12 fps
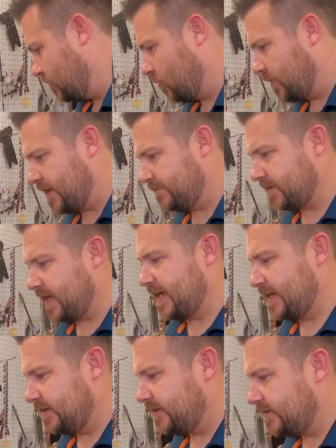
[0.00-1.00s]
What I've got
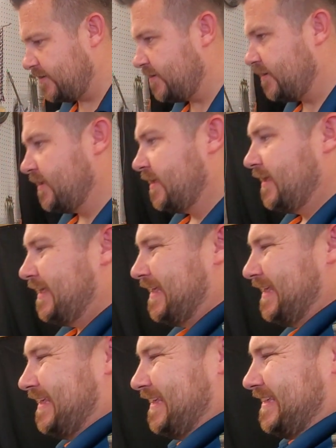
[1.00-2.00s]
here
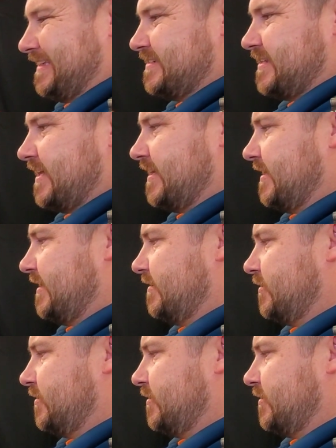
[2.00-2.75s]
is a